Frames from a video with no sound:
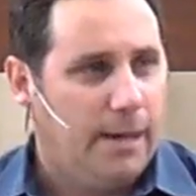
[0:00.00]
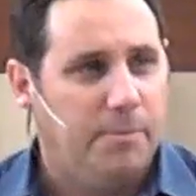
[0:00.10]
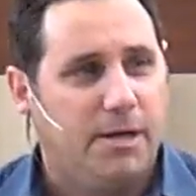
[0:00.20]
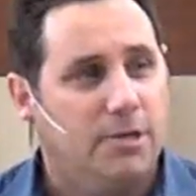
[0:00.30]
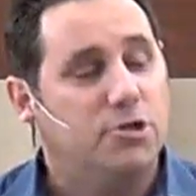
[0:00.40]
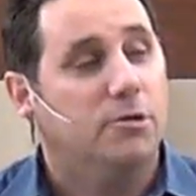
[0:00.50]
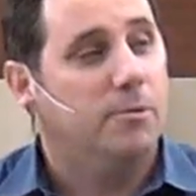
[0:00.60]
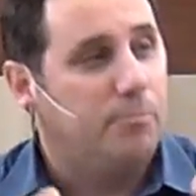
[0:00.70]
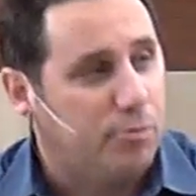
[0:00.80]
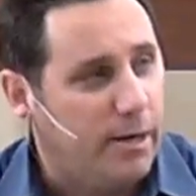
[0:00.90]
And because you can
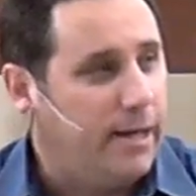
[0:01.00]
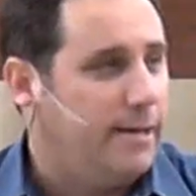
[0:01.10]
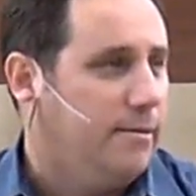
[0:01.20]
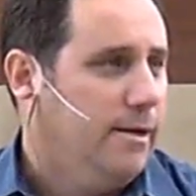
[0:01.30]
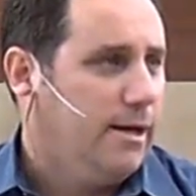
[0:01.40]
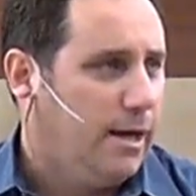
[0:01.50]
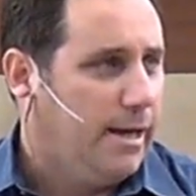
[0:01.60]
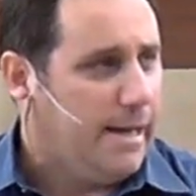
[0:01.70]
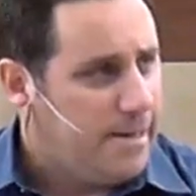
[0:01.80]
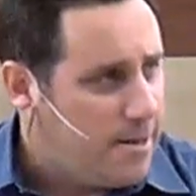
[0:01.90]
be praying uh,
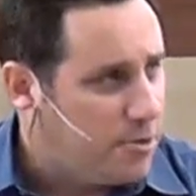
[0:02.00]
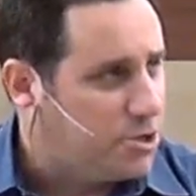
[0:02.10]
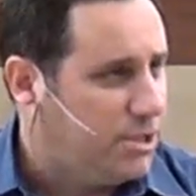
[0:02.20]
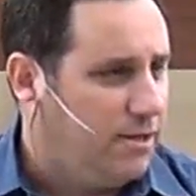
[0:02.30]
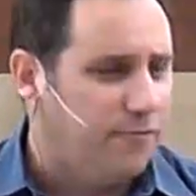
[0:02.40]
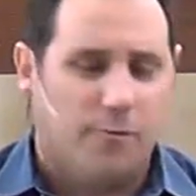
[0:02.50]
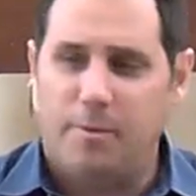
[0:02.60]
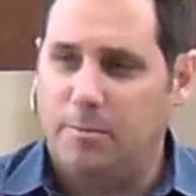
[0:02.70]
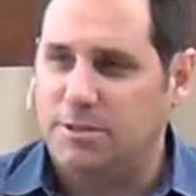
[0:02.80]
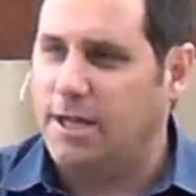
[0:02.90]
and interceding for
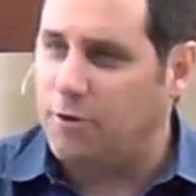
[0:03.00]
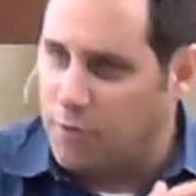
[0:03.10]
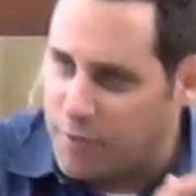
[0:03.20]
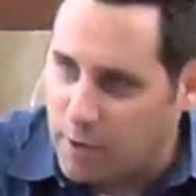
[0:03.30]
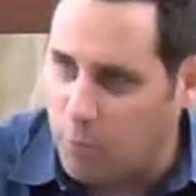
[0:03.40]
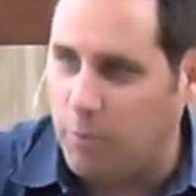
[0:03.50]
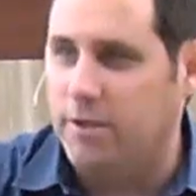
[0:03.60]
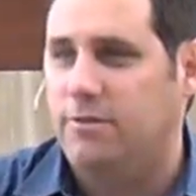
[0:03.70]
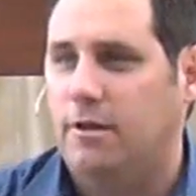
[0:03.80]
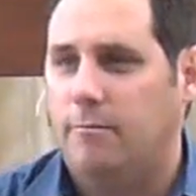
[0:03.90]
people, it's like you're there
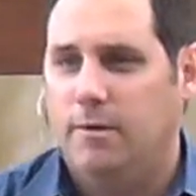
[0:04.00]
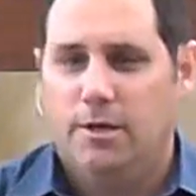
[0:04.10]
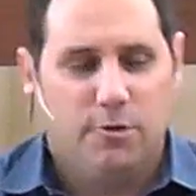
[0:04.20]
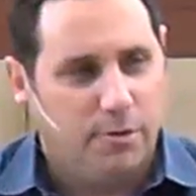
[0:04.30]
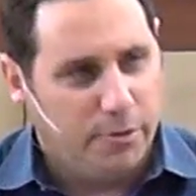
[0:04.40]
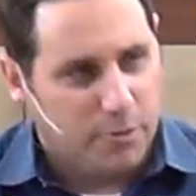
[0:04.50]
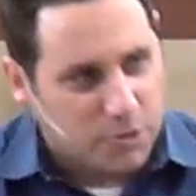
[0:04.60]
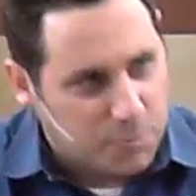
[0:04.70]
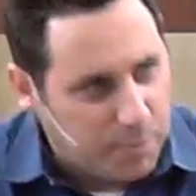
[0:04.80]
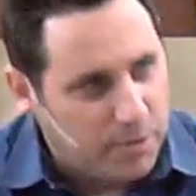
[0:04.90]
with them. You're, you're
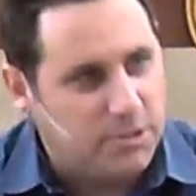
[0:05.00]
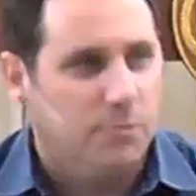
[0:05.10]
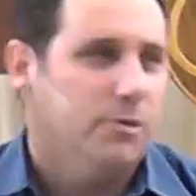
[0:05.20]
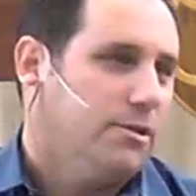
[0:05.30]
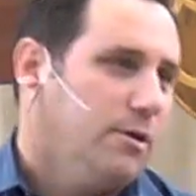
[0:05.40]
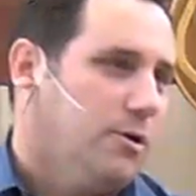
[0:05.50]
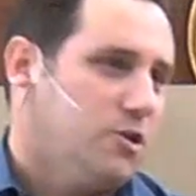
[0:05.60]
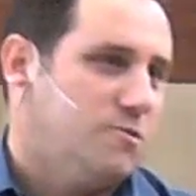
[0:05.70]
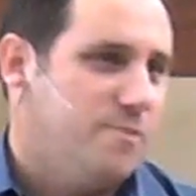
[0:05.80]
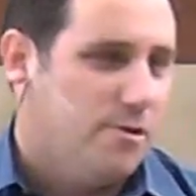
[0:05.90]
experiencing what they're
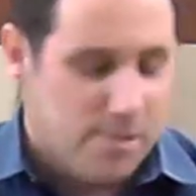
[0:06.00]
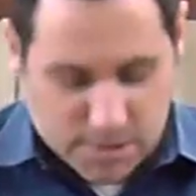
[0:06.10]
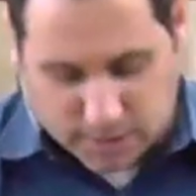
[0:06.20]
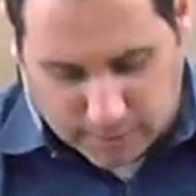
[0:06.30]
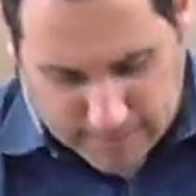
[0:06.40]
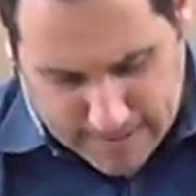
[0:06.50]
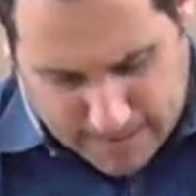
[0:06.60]
experiencing.